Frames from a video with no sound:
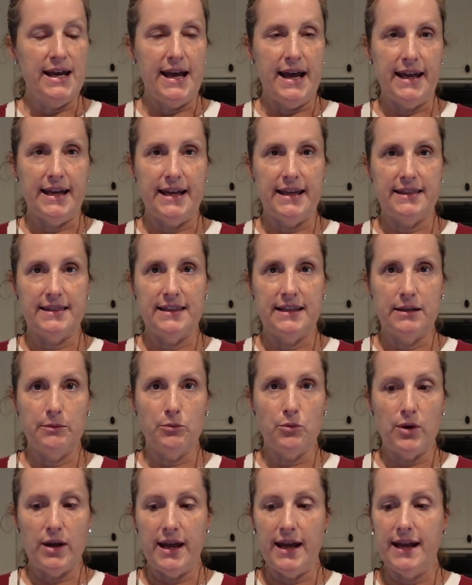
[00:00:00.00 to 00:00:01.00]
and get
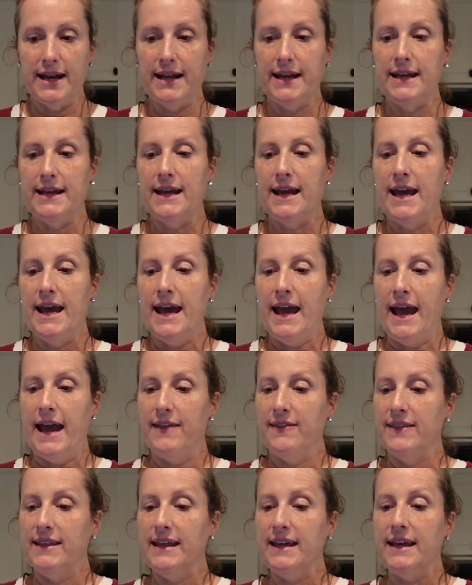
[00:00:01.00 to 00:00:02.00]
them ready.
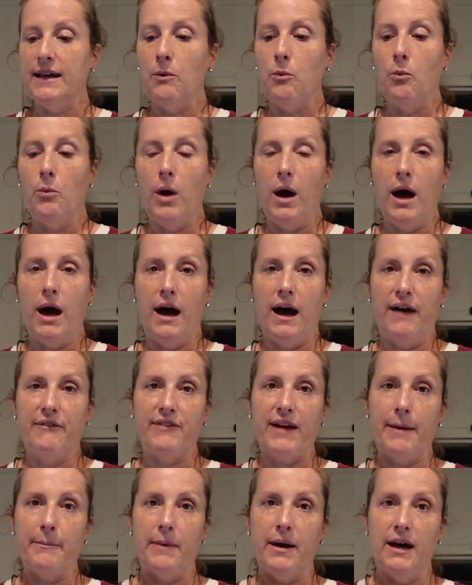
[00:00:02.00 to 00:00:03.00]
And then I've
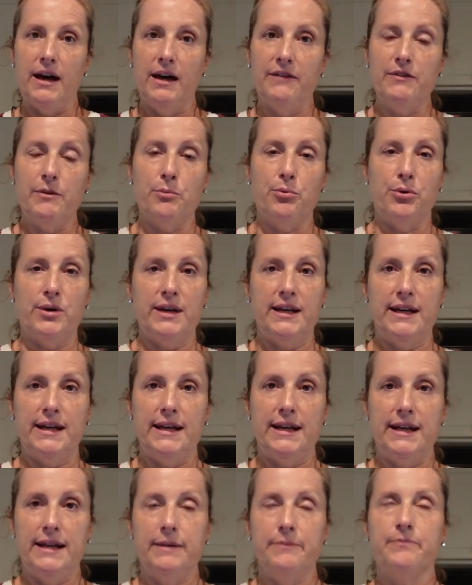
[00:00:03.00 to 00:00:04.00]
got my oven
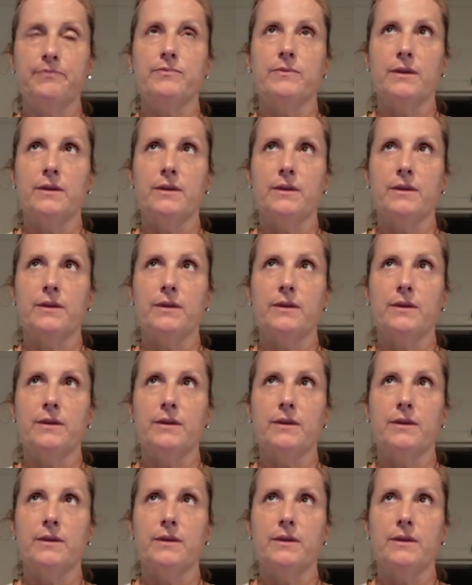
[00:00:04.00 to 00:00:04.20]
preheating.